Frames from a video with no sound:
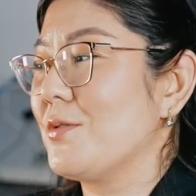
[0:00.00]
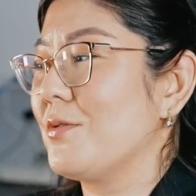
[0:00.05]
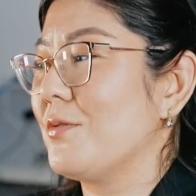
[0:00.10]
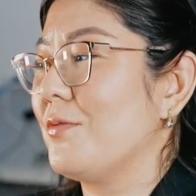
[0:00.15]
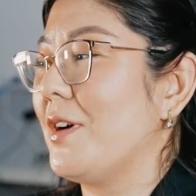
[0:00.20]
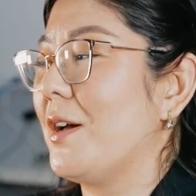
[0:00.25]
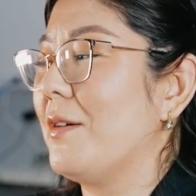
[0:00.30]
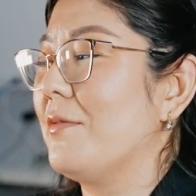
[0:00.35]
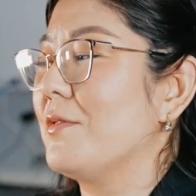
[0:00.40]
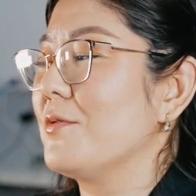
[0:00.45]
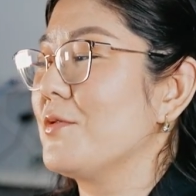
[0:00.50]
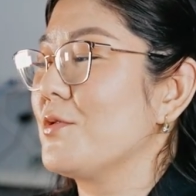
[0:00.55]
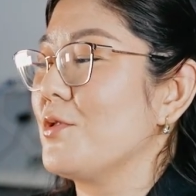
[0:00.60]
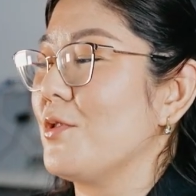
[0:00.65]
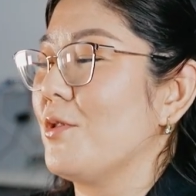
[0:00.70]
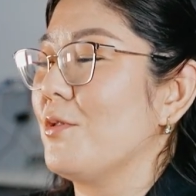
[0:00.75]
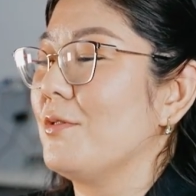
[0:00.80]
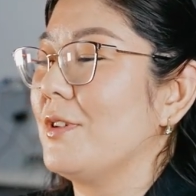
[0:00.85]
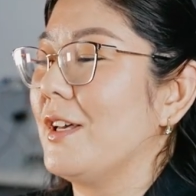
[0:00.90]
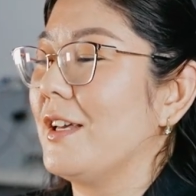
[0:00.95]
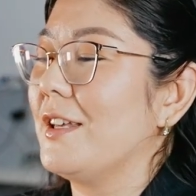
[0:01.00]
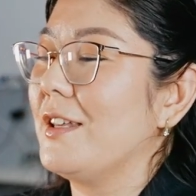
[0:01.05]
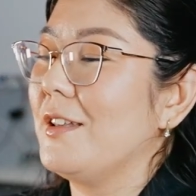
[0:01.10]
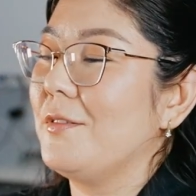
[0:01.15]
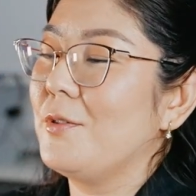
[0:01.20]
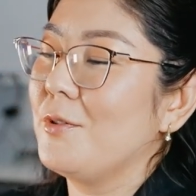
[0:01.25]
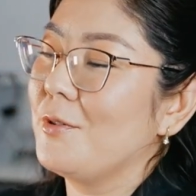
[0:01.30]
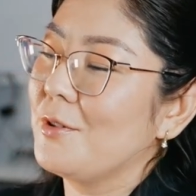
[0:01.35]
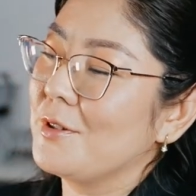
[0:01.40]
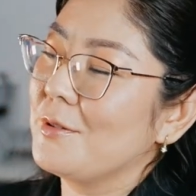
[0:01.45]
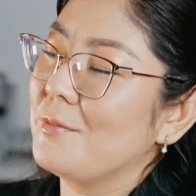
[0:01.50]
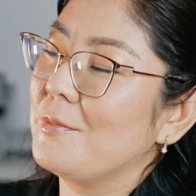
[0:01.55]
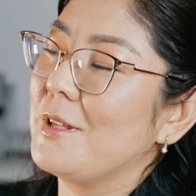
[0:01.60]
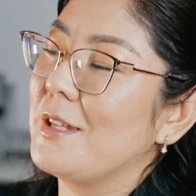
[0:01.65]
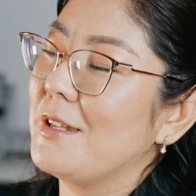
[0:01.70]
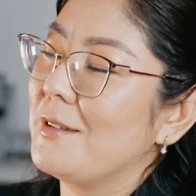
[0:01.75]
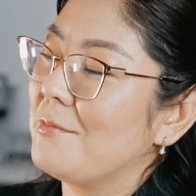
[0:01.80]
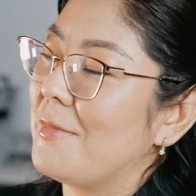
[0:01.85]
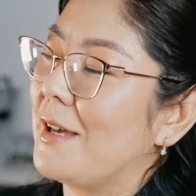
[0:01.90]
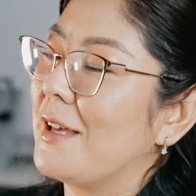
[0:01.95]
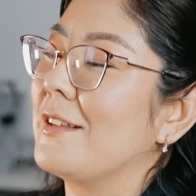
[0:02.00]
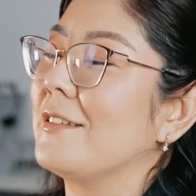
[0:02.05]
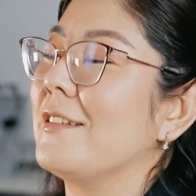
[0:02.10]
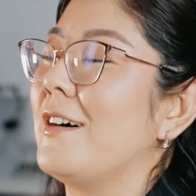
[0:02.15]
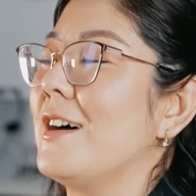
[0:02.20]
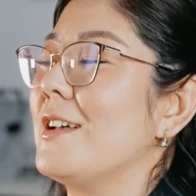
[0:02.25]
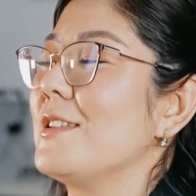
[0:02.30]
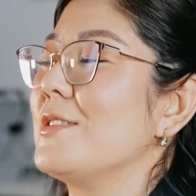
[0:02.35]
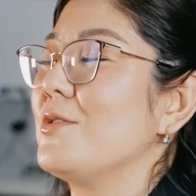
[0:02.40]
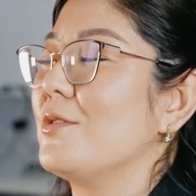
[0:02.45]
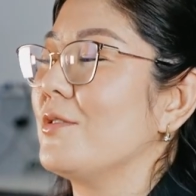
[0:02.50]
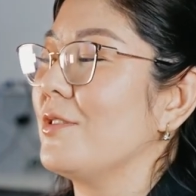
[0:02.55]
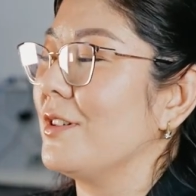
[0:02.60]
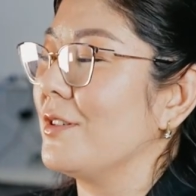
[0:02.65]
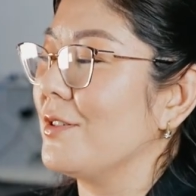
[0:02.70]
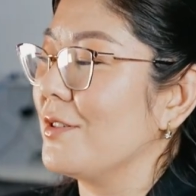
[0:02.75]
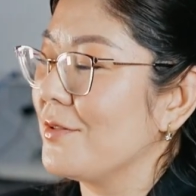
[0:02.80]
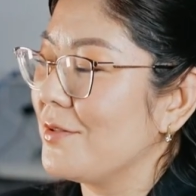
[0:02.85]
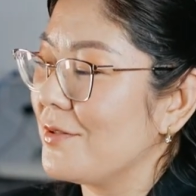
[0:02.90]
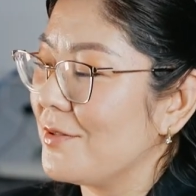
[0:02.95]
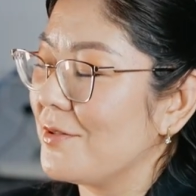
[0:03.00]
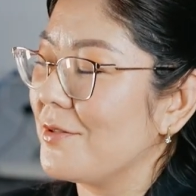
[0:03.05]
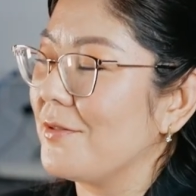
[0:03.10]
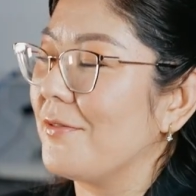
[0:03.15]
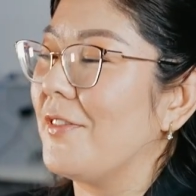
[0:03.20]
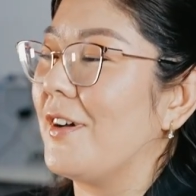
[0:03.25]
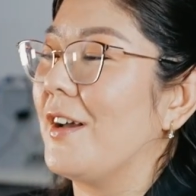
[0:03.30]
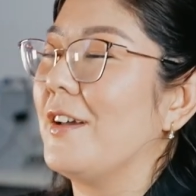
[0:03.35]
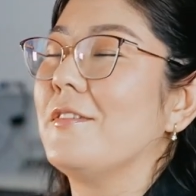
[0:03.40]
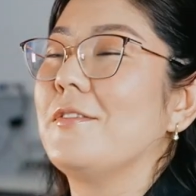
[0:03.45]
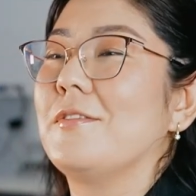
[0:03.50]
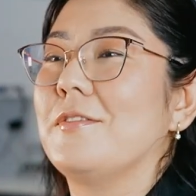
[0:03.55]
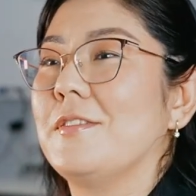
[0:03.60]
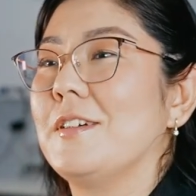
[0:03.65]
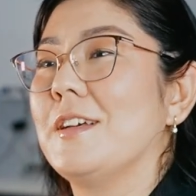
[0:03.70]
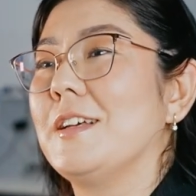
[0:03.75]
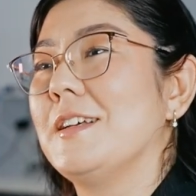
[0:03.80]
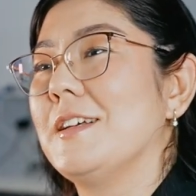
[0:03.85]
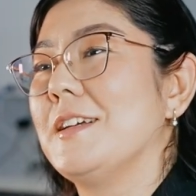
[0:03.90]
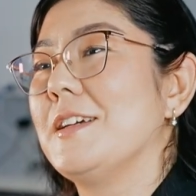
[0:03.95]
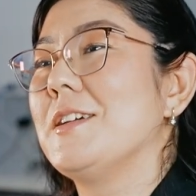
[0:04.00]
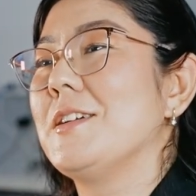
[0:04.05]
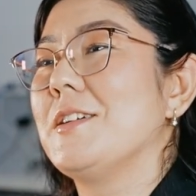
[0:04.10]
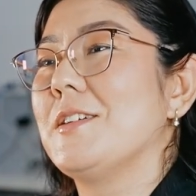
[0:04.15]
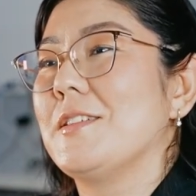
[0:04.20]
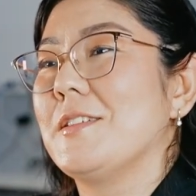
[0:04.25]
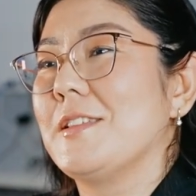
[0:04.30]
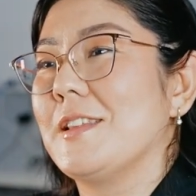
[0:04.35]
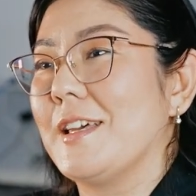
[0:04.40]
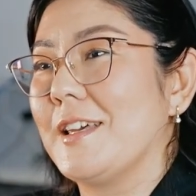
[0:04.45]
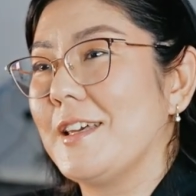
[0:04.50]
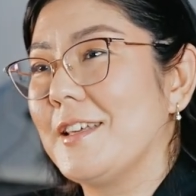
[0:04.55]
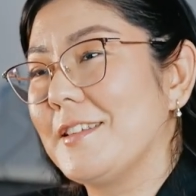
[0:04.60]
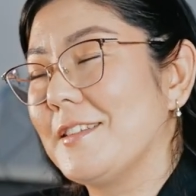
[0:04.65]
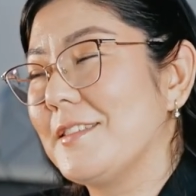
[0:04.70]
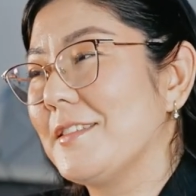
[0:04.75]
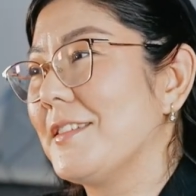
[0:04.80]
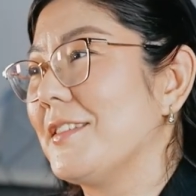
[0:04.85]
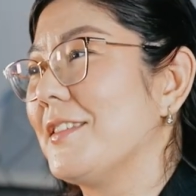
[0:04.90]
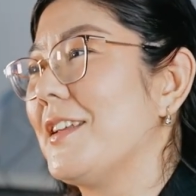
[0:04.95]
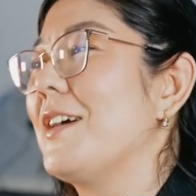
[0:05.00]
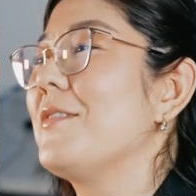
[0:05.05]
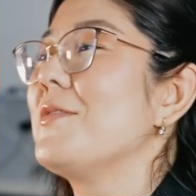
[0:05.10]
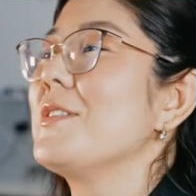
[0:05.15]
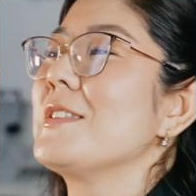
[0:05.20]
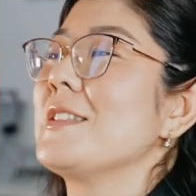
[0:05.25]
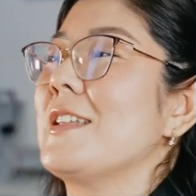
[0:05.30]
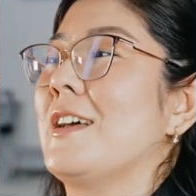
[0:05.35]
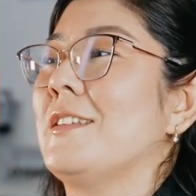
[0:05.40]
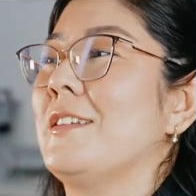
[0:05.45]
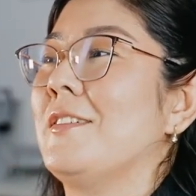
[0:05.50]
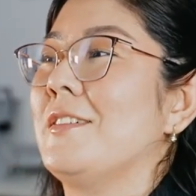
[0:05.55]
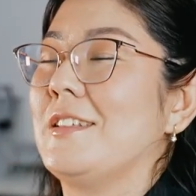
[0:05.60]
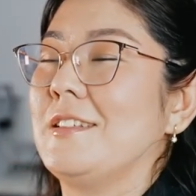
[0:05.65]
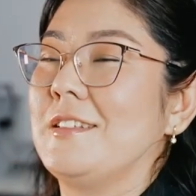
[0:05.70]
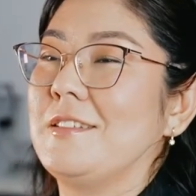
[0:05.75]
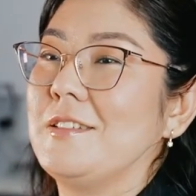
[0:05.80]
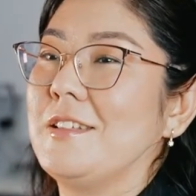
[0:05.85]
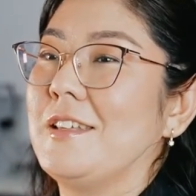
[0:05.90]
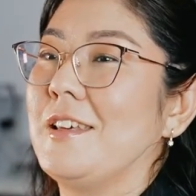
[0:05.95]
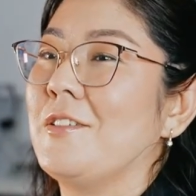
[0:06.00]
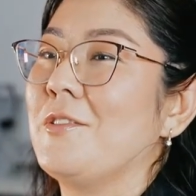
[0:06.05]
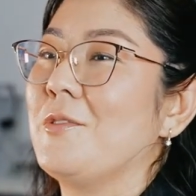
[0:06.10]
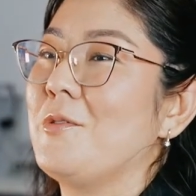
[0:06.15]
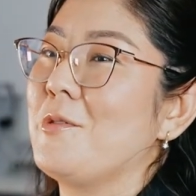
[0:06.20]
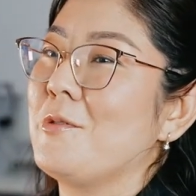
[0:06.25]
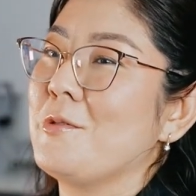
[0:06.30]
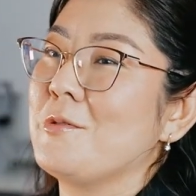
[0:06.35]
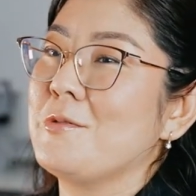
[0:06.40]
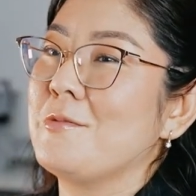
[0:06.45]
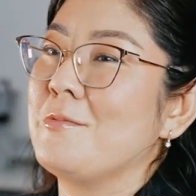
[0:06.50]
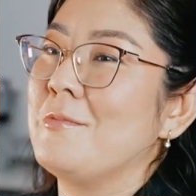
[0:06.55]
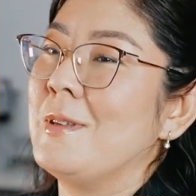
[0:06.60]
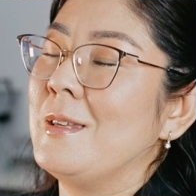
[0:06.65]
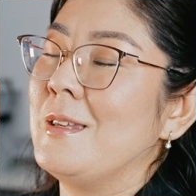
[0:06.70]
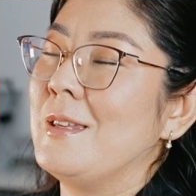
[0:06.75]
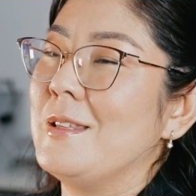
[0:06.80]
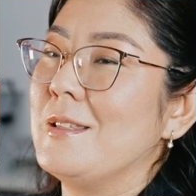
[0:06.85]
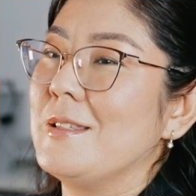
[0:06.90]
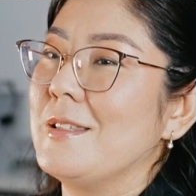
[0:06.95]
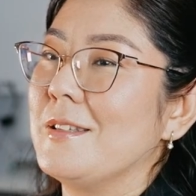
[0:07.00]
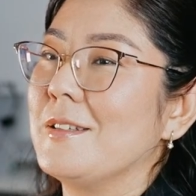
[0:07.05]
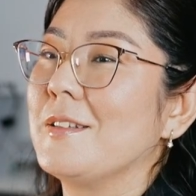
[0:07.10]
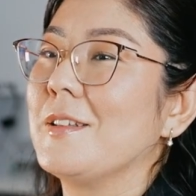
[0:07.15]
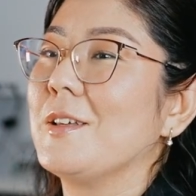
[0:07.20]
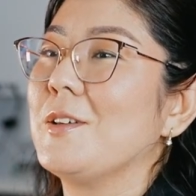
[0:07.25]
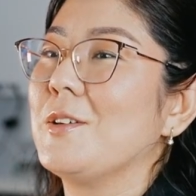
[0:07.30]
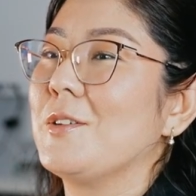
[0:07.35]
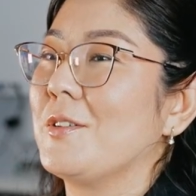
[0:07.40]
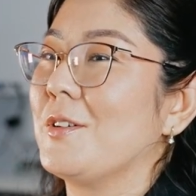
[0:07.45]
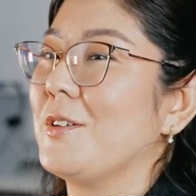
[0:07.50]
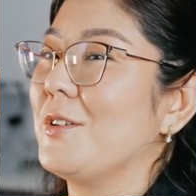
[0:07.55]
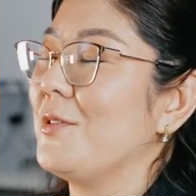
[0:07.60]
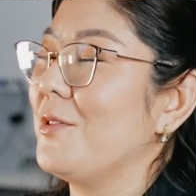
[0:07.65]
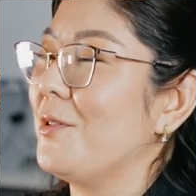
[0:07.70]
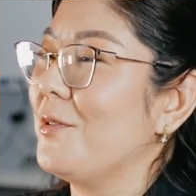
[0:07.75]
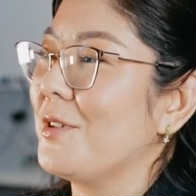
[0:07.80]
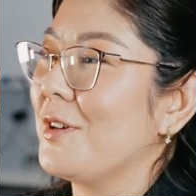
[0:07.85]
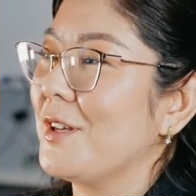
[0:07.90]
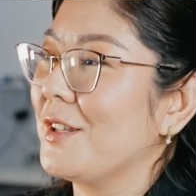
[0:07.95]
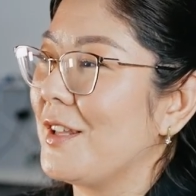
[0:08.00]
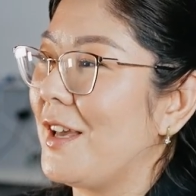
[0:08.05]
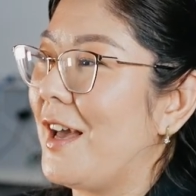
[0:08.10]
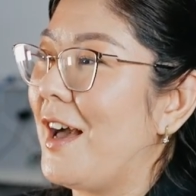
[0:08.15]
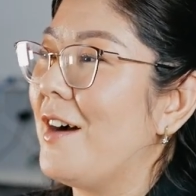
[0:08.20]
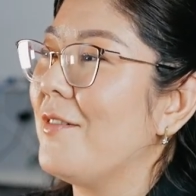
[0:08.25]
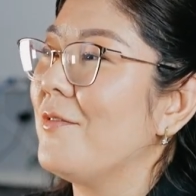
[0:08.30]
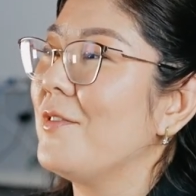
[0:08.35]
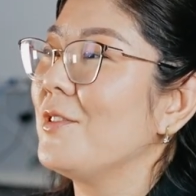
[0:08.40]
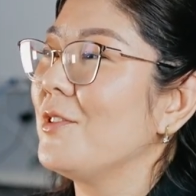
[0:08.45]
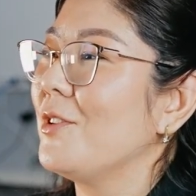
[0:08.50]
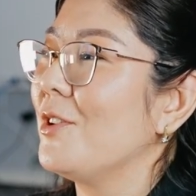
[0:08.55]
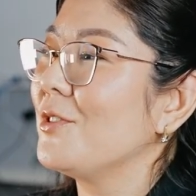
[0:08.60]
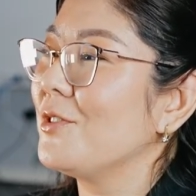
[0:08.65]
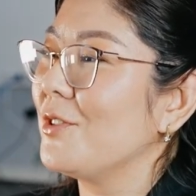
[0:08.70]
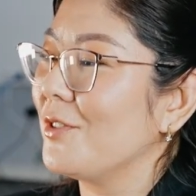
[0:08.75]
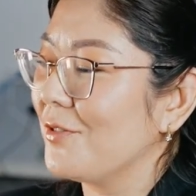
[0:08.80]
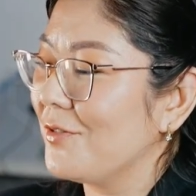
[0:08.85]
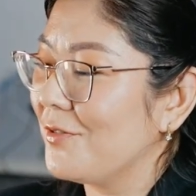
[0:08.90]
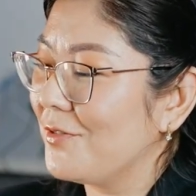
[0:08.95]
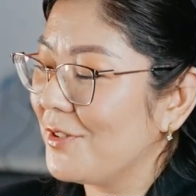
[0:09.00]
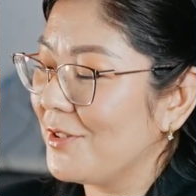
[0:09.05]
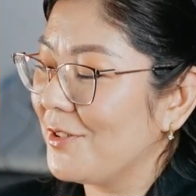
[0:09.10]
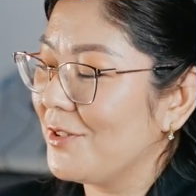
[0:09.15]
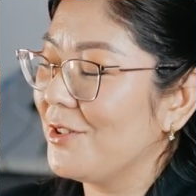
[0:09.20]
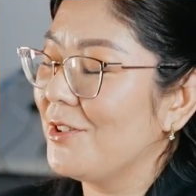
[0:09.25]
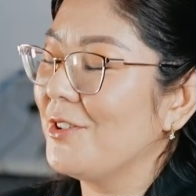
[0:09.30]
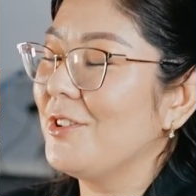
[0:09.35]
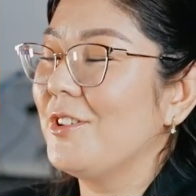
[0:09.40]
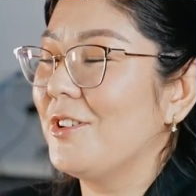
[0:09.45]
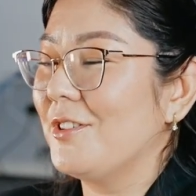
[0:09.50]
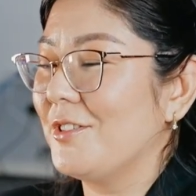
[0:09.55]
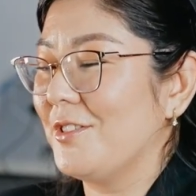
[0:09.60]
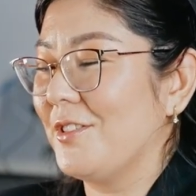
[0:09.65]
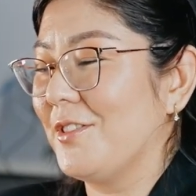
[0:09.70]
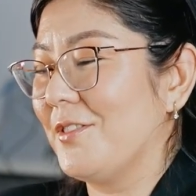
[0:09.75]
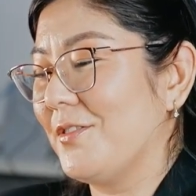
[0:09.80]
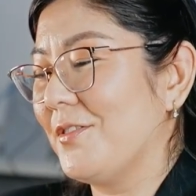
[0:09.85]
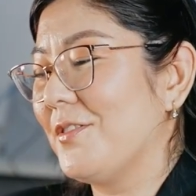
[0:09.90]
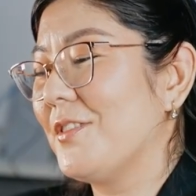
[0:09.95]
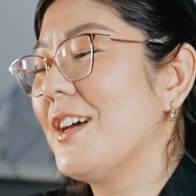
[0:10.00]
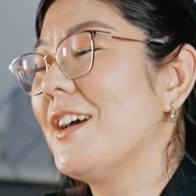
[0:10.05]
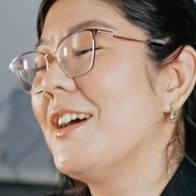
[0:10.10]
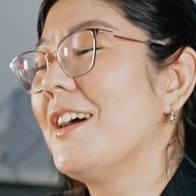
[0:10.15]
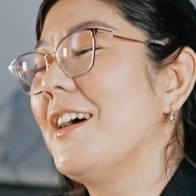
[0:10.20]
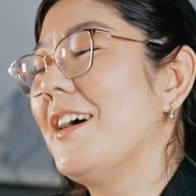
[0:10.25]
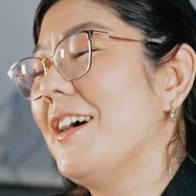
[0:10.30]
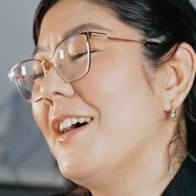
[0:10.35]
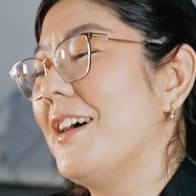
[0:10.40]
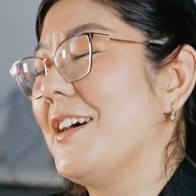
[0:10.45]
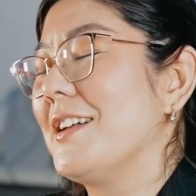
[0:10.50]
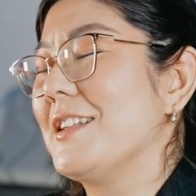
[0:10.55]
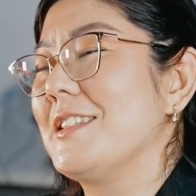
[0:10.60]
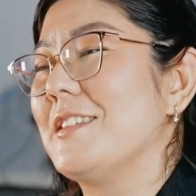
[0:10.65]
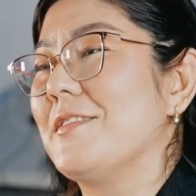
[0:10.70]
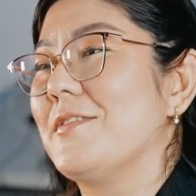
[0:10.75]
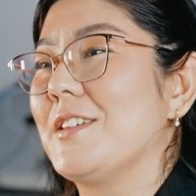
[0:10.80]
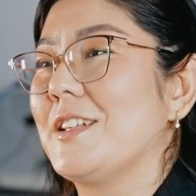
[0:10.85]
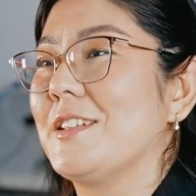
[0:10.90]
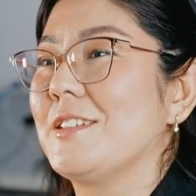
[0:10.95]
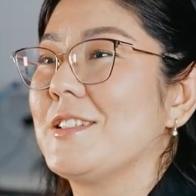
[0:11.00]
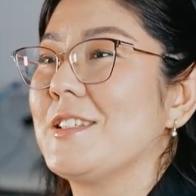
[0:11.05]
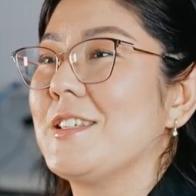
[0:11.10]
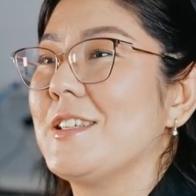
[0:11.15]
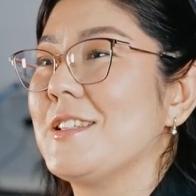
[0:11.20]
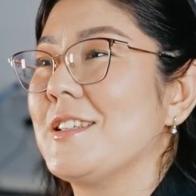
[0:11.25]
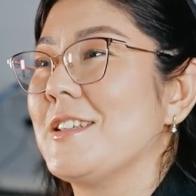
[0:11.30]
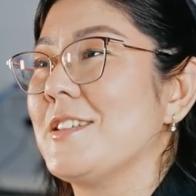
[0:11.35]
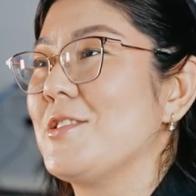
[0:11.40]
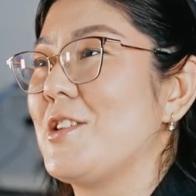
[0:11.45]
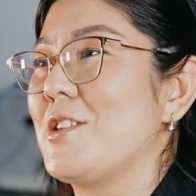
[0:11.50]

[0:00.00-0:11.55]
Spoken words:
survival show. Like if you wanna be in my class, you're gonna survive. Like the life is not going to be easy. Like you're gonna have a lot of difficulties and